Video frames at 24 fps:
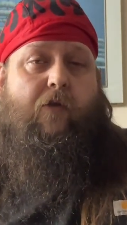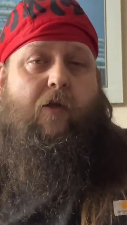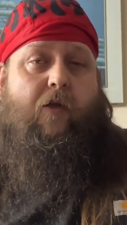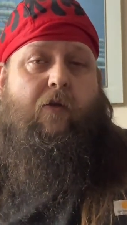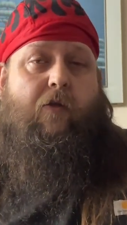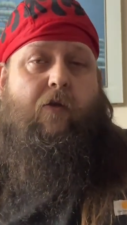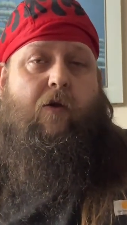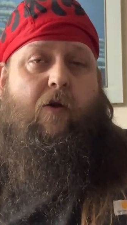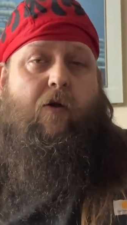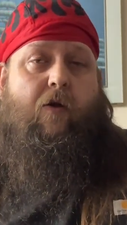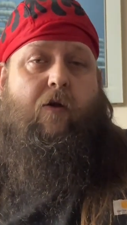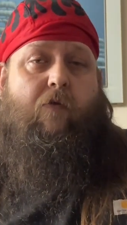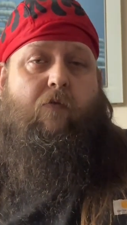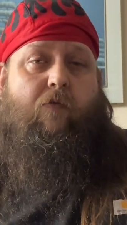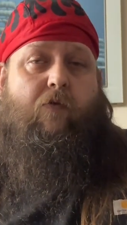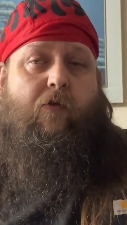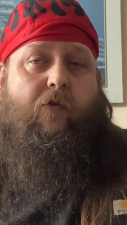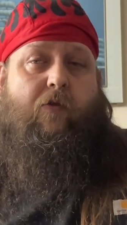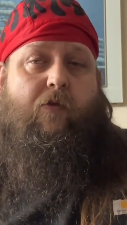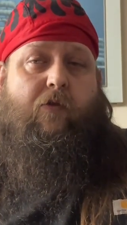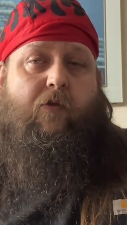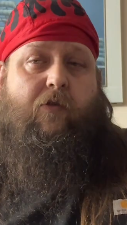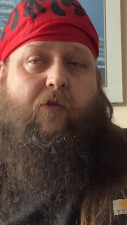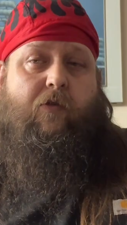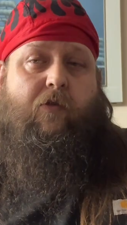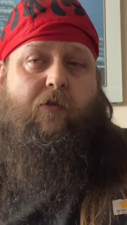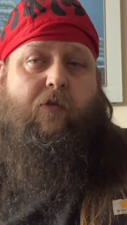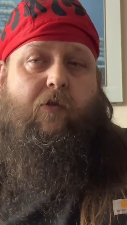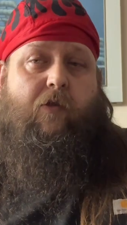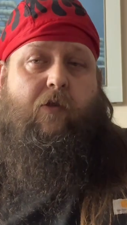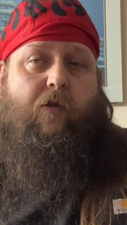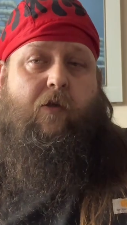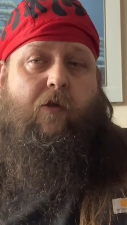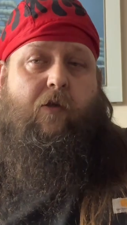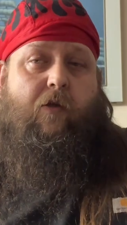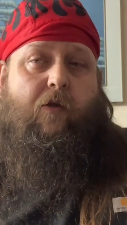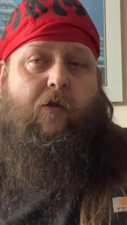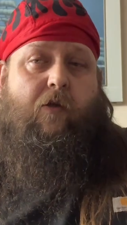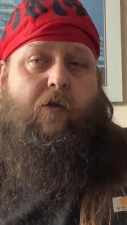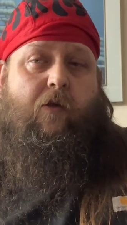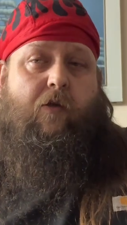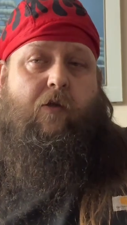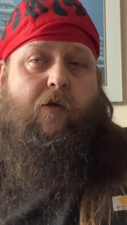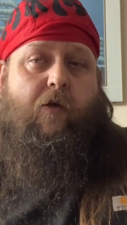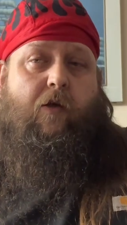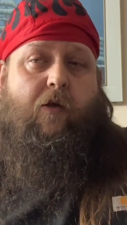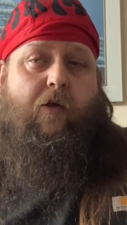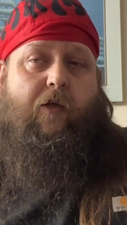I thought it was
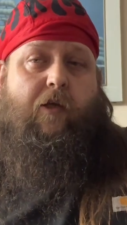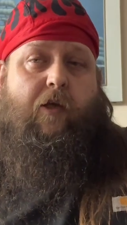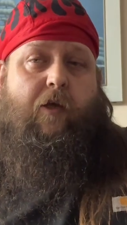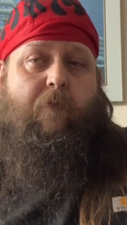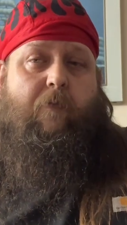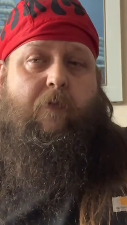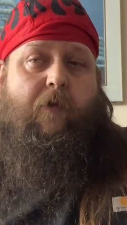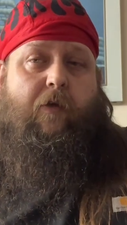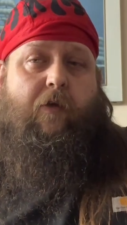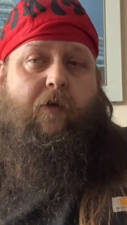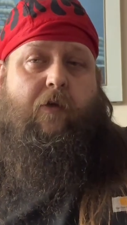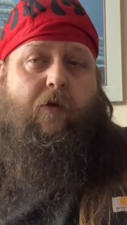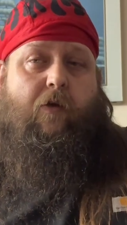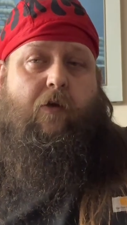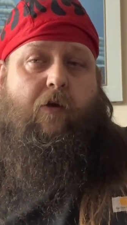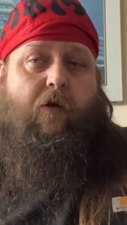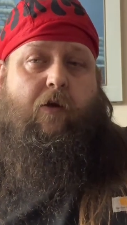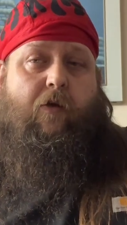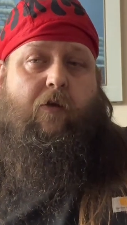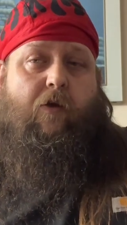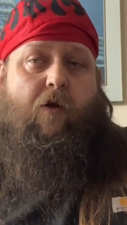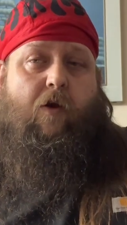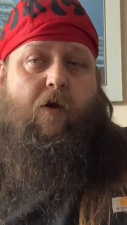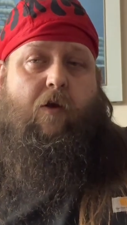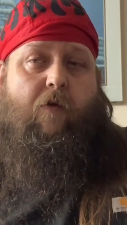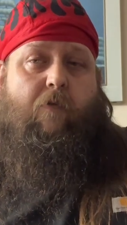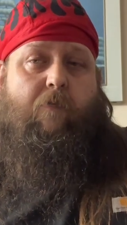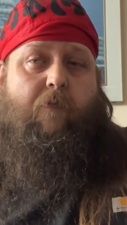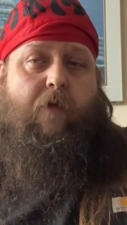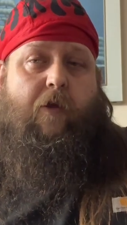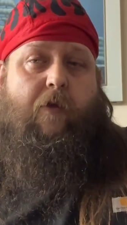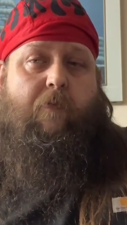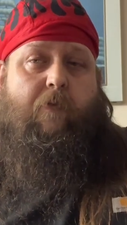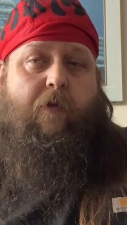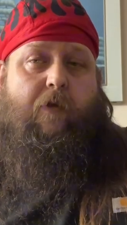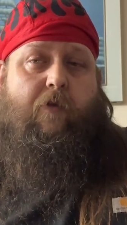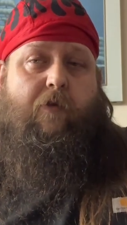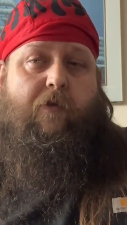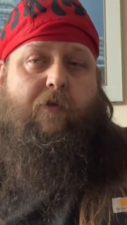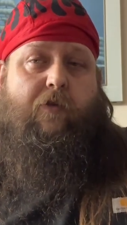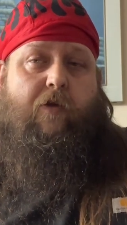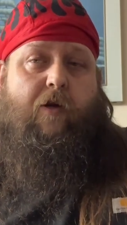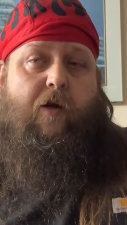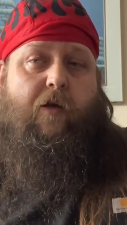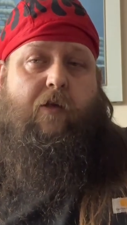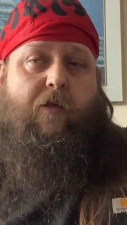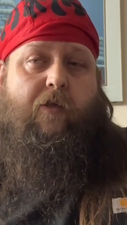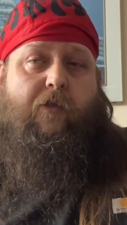a gimmick, or thought maybe he's
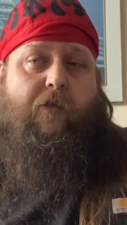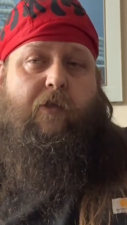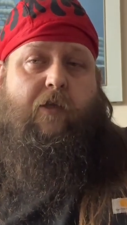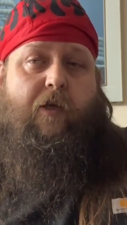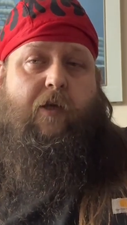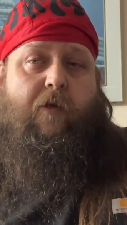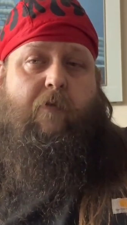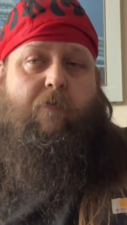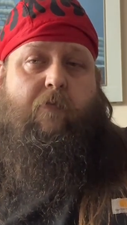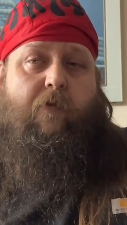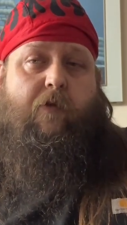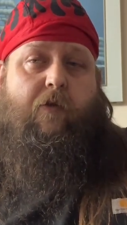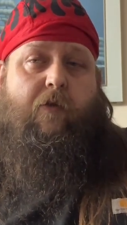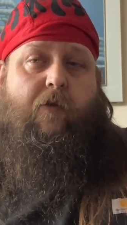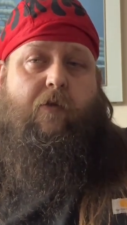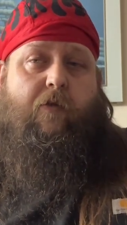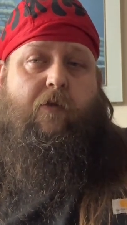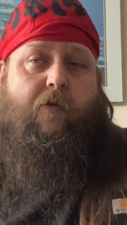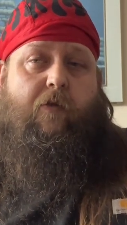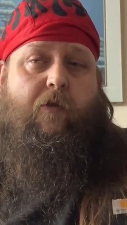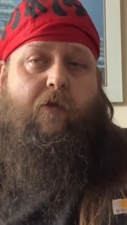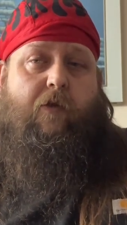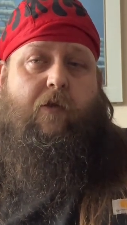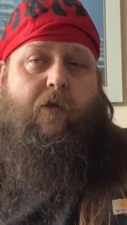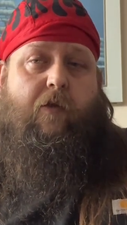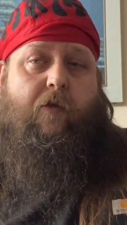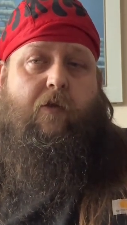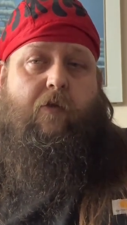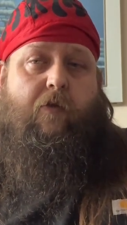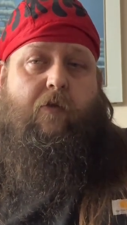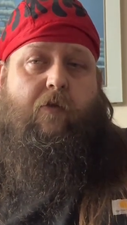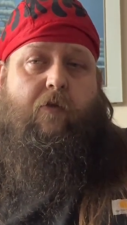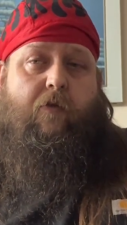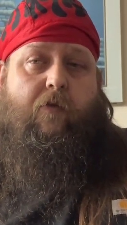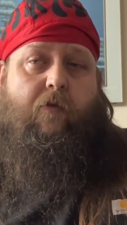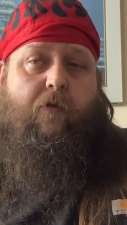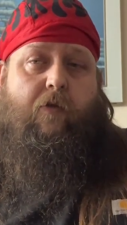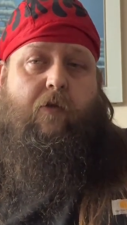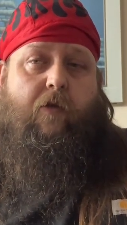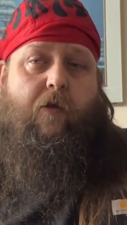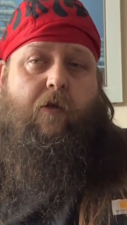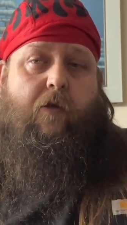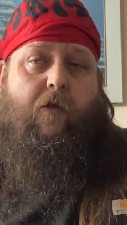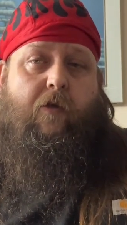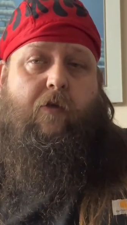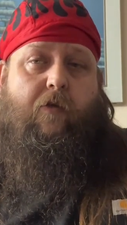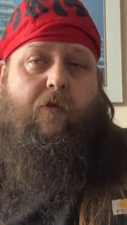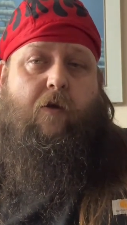trying to scam me, get
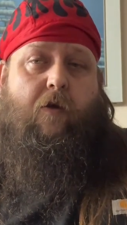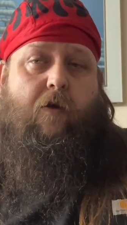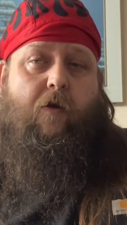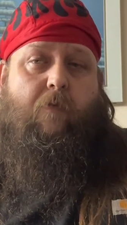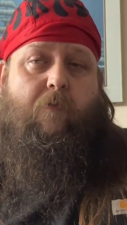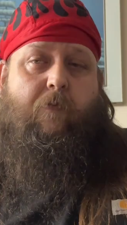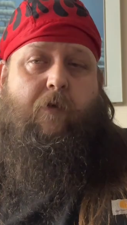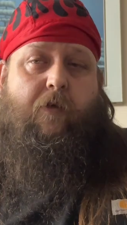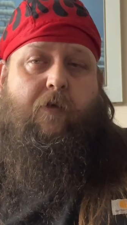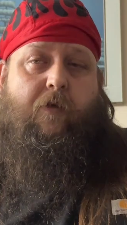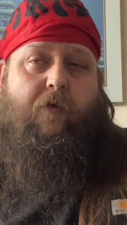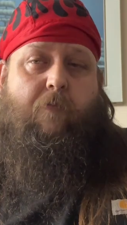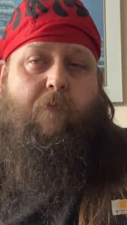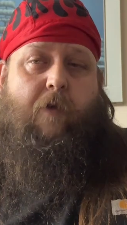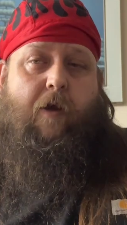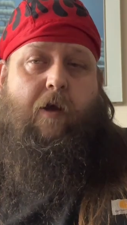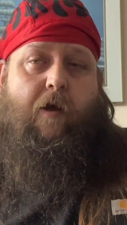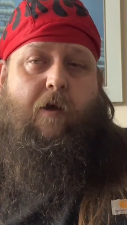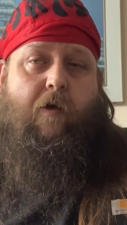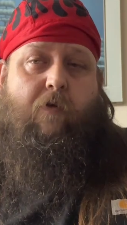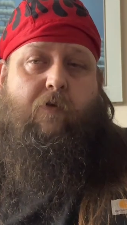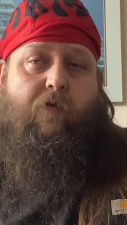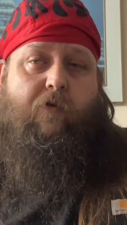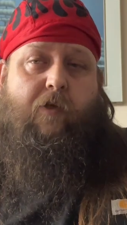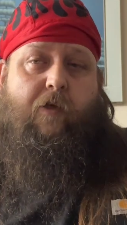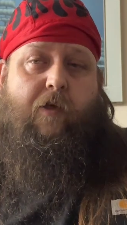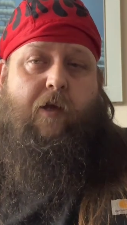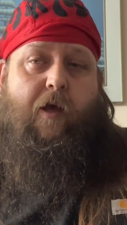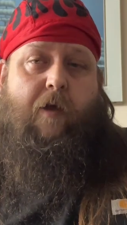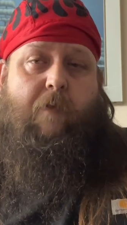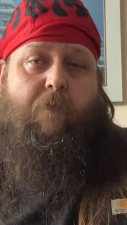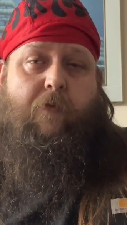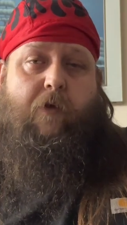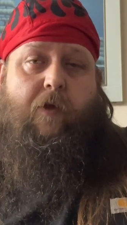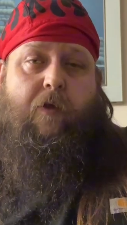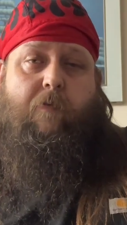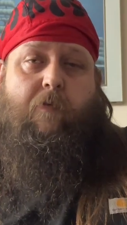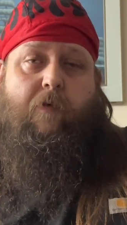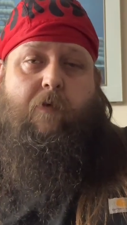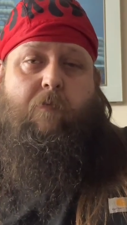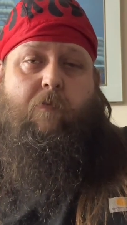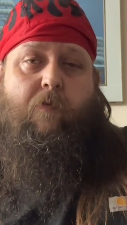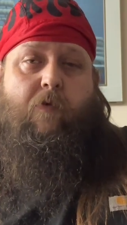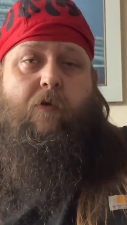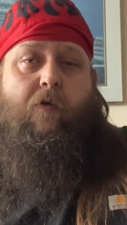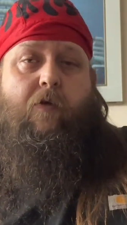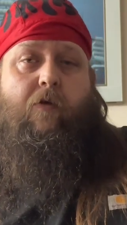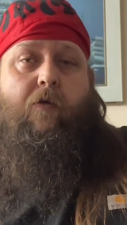entitlement to my house and not pay me.
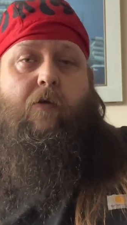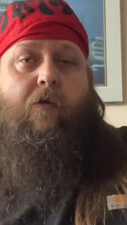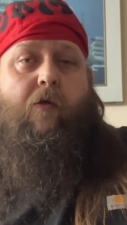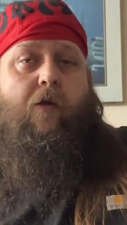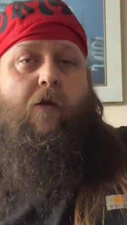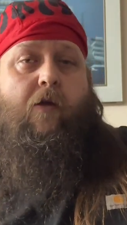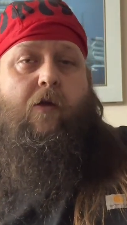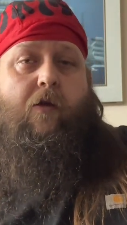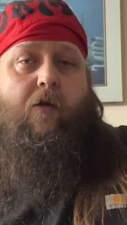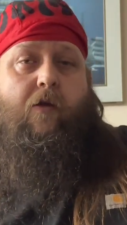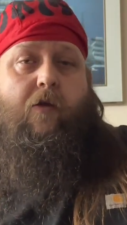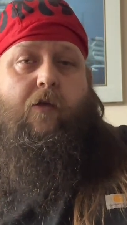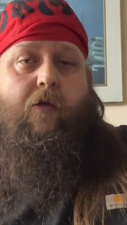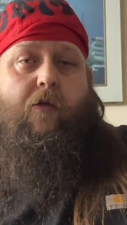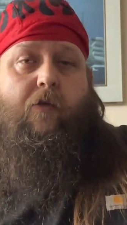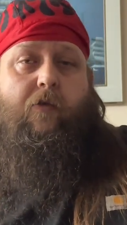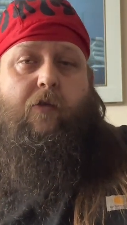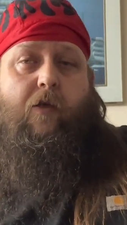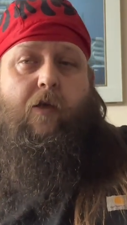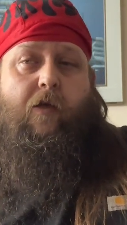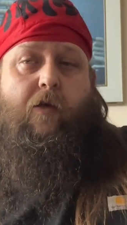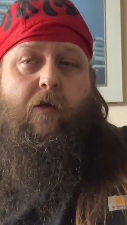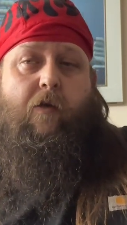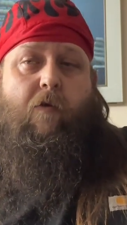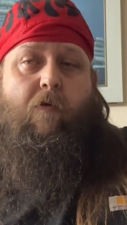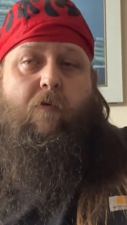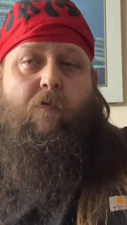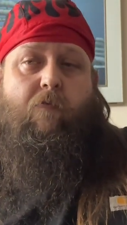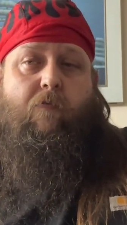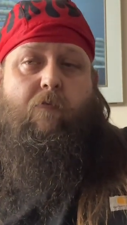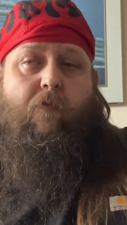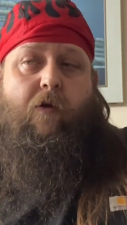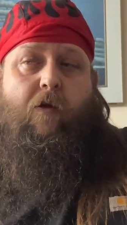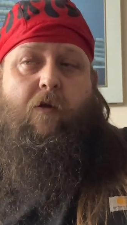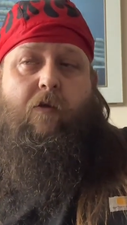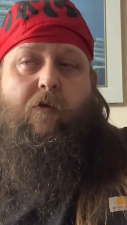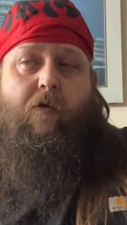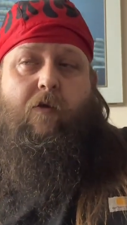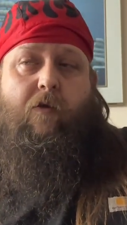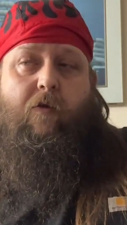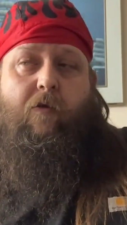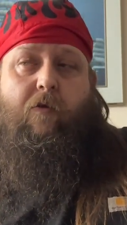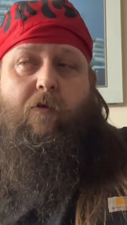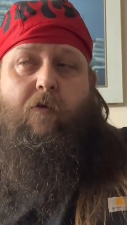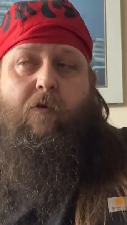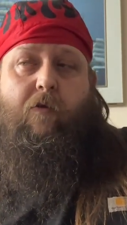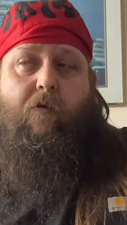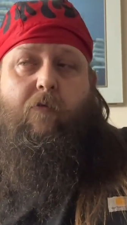But he's like, no,
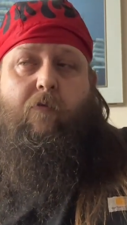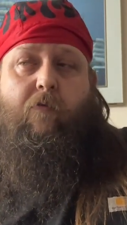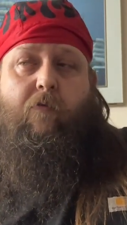nothing